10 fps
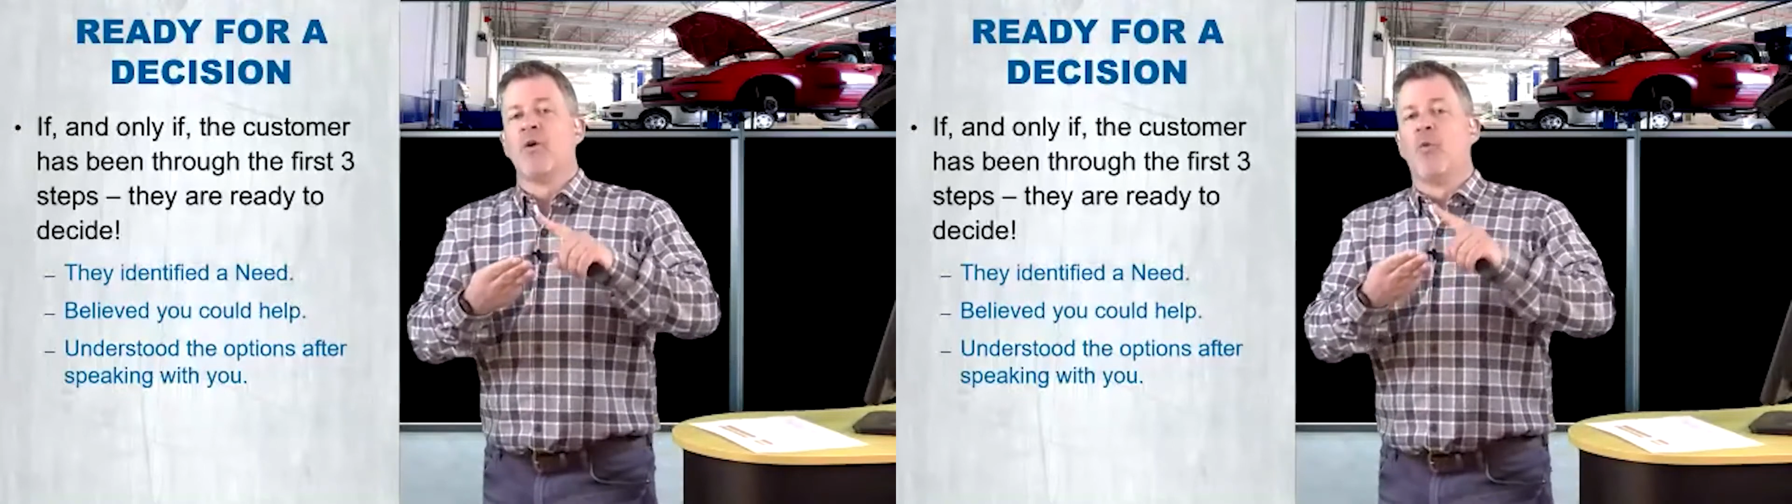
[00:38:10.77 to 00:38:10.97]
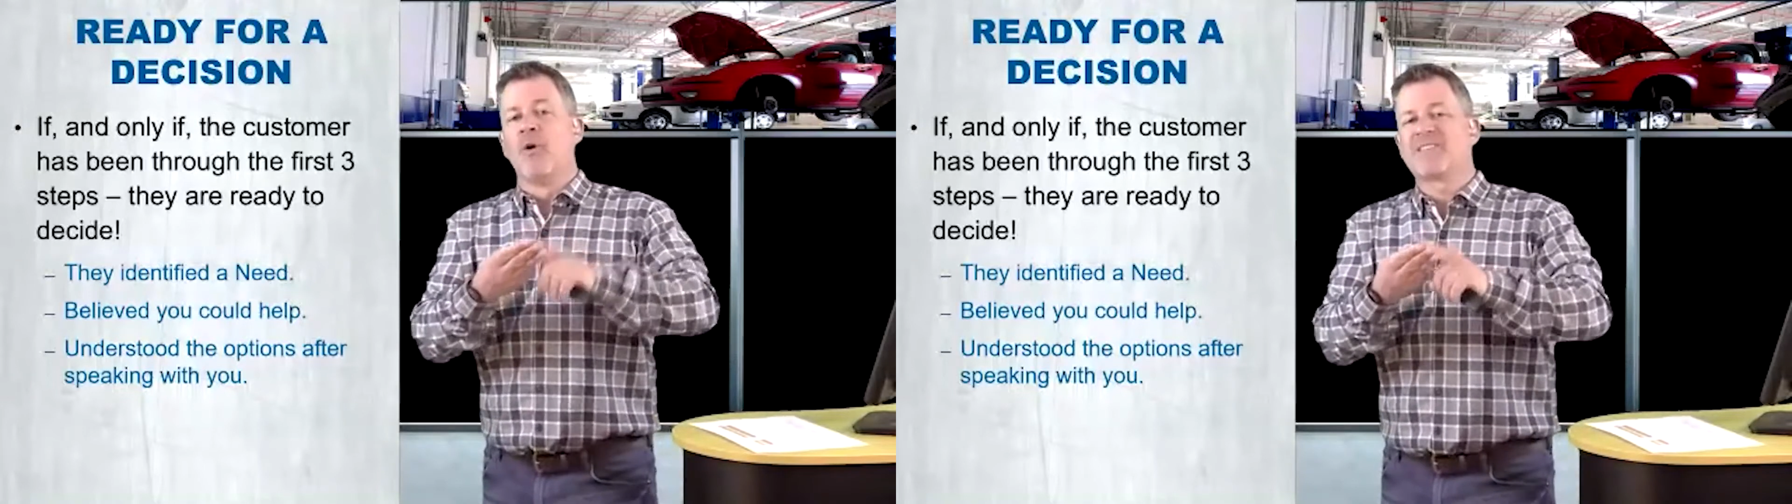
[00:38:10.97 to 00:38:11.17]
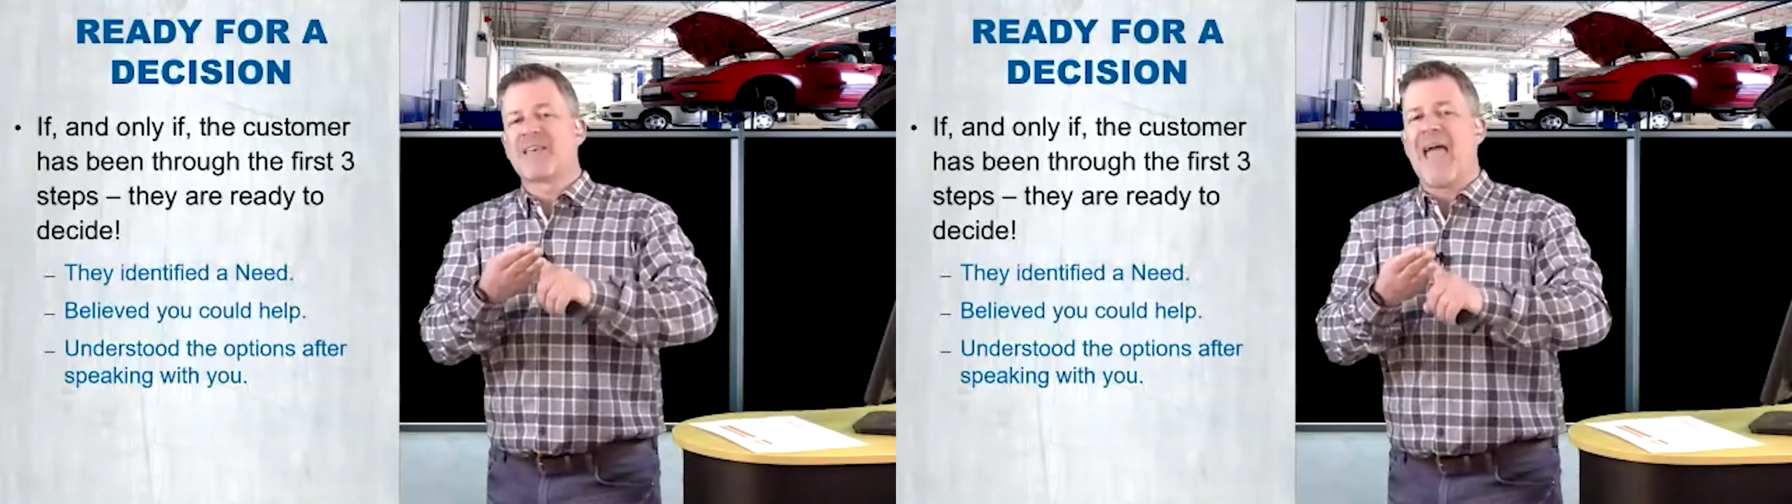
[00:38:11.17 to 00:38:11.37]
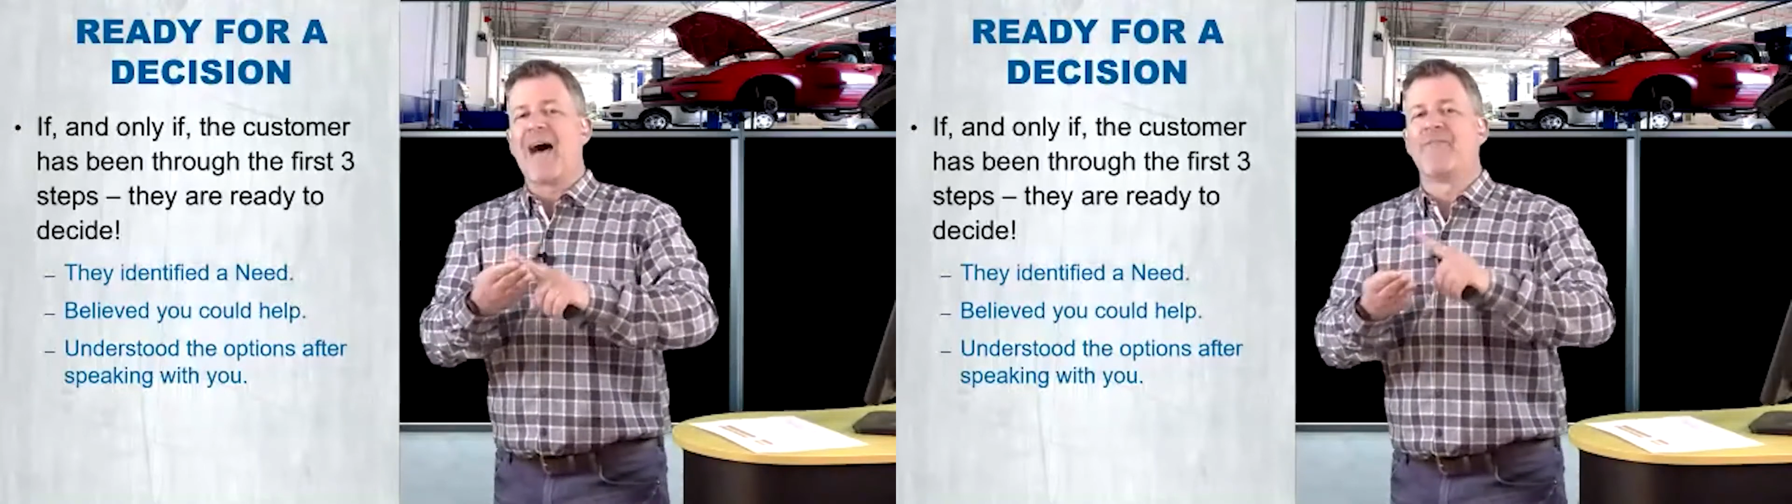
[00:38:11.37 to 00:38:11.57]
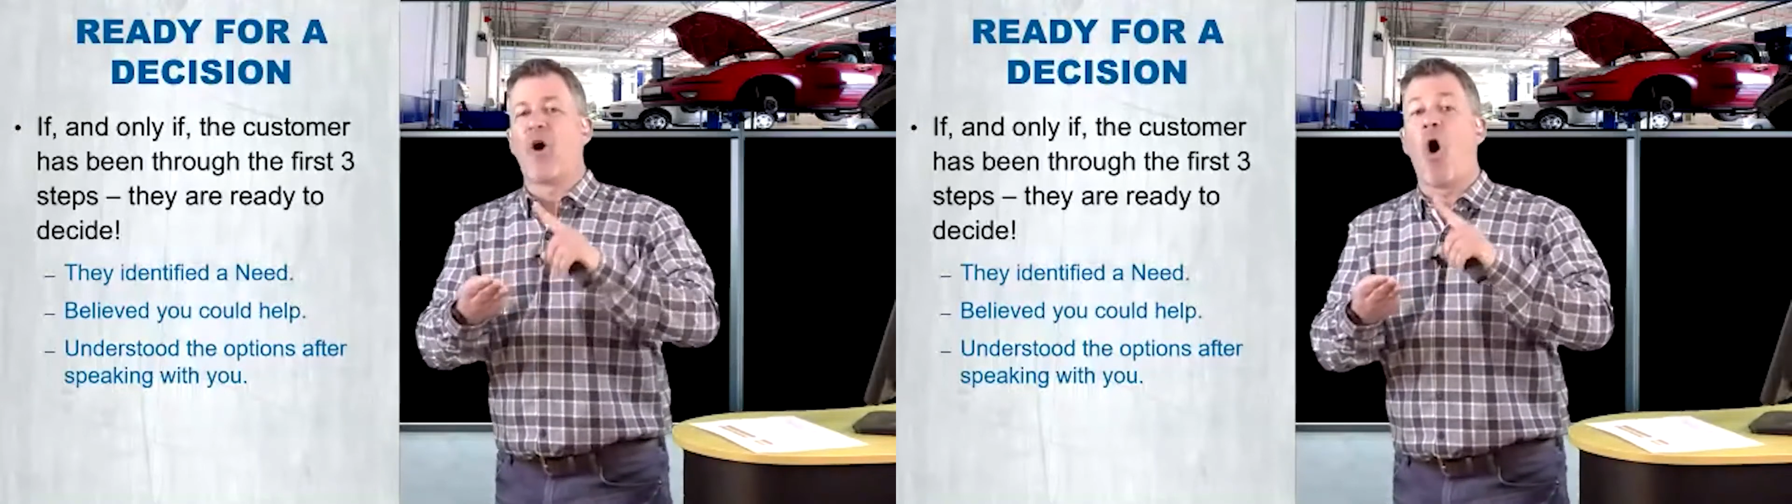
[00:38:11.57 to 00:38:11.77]
Once they
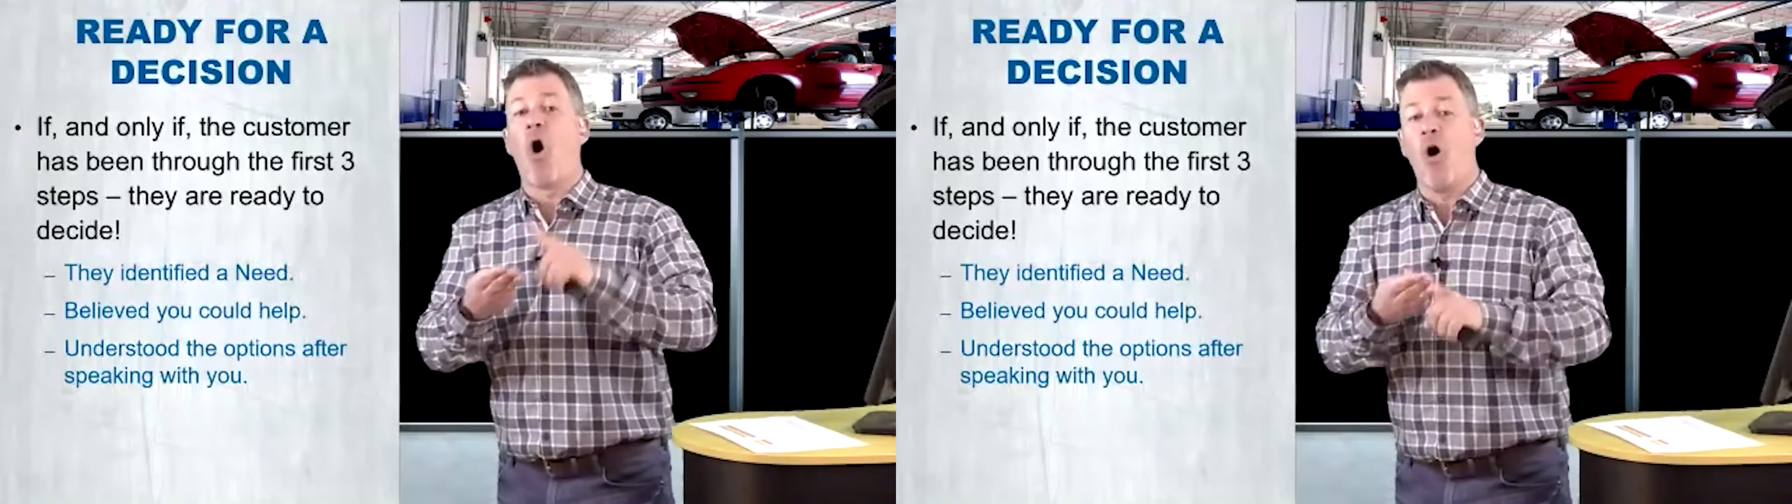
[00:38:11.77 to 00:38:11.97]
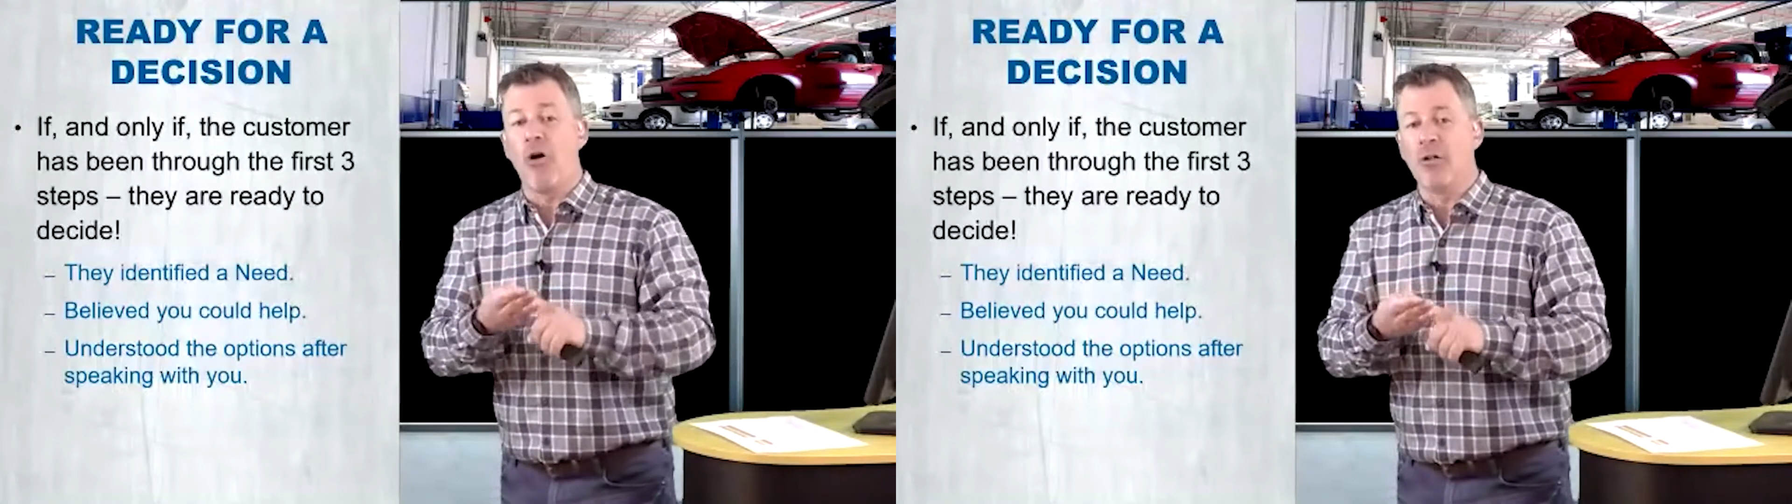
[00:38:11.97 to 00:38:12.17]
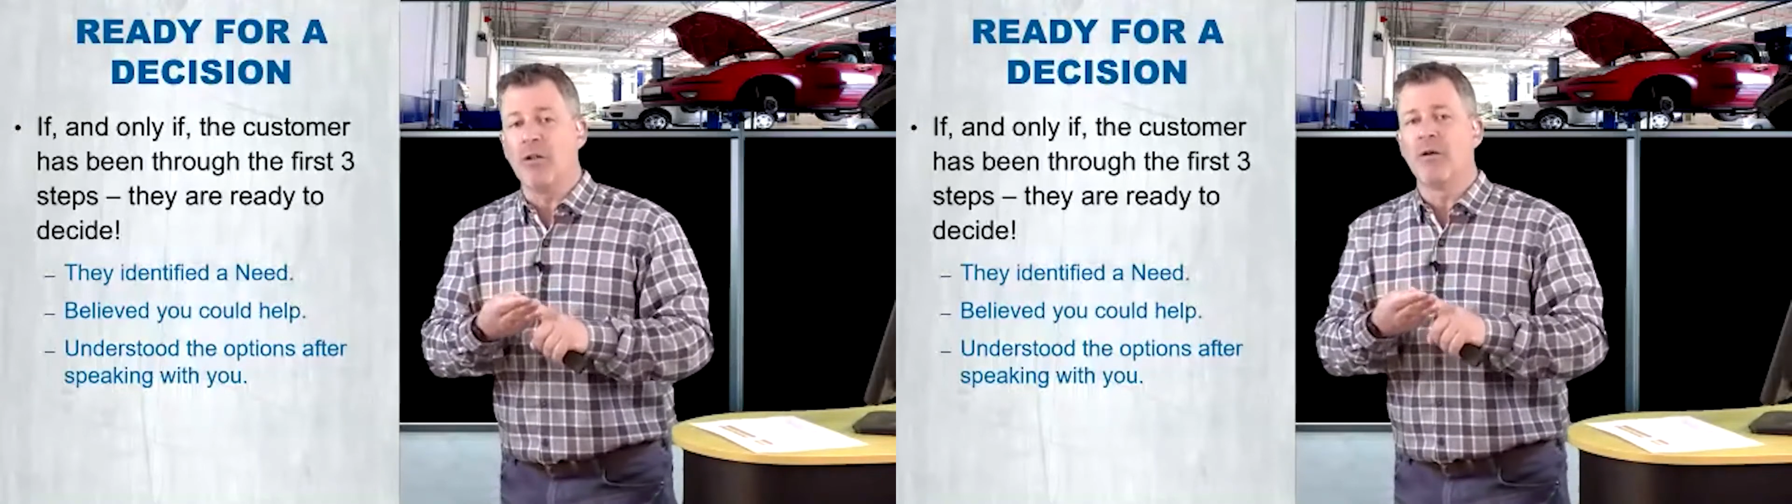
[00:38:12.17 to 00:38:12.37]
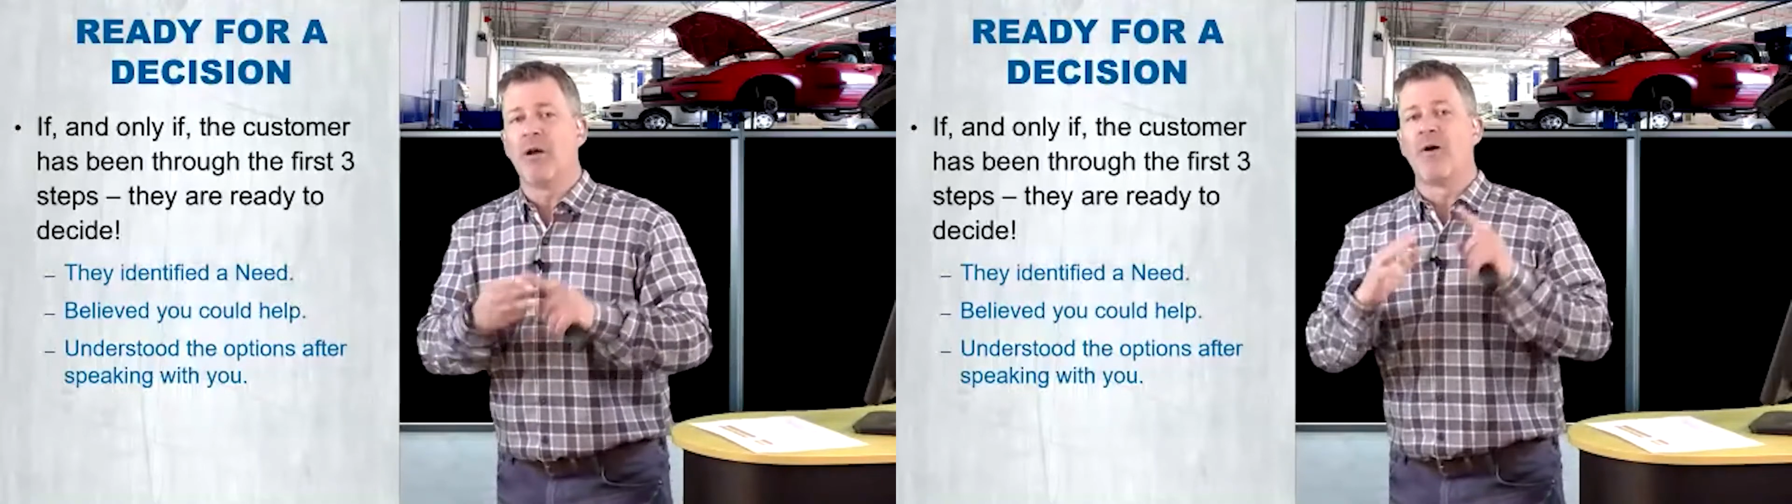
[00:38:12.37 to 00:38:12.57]
have all